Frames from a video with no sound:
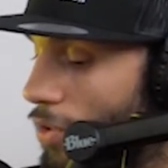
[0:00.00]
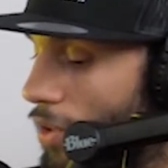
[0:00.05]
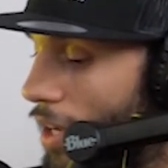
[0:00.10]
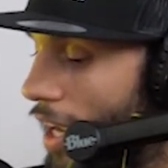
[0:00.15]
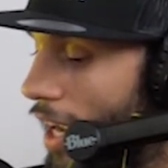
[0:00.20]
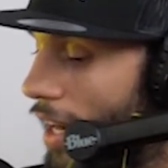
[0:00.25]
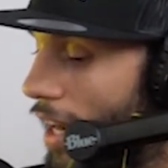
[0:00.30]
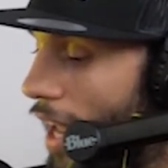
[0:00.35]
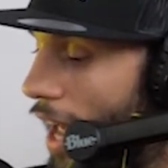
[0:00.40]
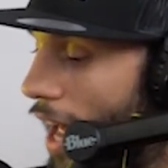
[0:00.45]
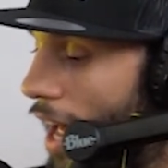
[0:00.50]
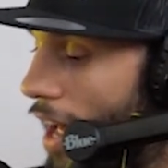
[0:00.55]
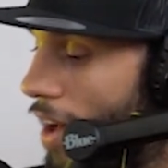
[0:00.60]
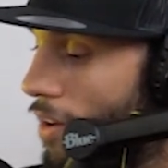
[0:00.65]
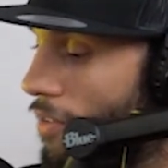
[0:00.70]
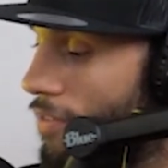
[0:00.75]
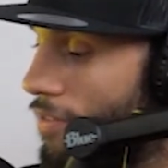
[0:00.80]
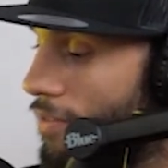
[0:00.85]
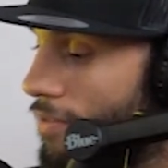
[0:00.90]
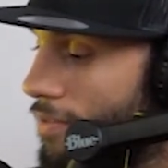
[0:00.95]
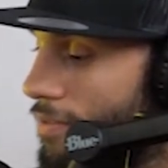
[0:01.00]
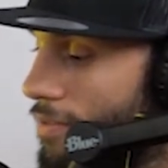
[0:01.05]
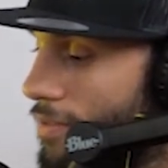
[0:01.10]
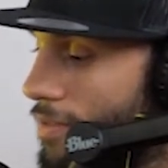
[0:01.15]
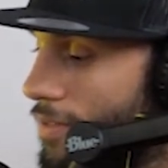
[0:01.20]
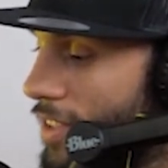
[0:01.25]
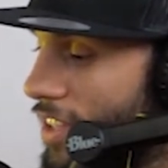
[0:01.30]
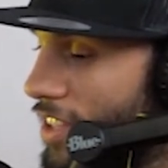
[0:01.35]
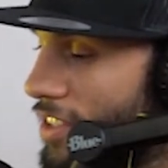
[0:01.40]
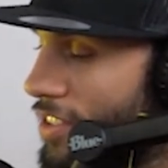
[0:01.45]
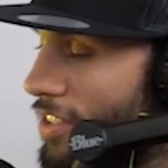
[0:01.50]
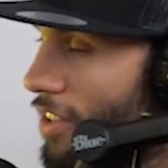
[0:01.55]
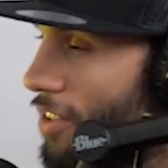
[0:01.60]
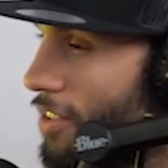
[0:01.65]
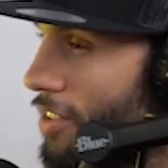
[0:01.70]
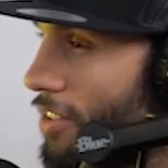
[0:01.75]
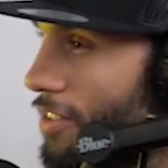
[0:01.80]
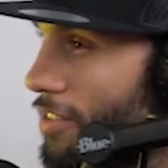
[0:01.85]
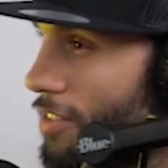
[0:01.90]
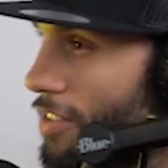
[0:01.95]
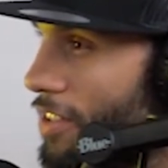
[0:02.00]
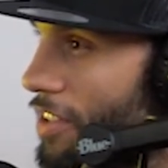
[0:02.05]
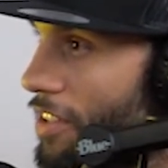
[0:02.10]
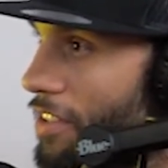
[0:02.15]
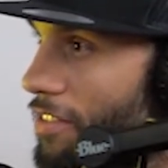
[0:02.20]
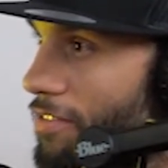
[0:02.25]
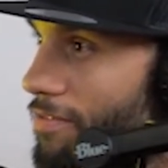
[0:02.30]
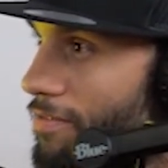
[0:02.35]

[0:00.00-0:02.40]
you can't have a certain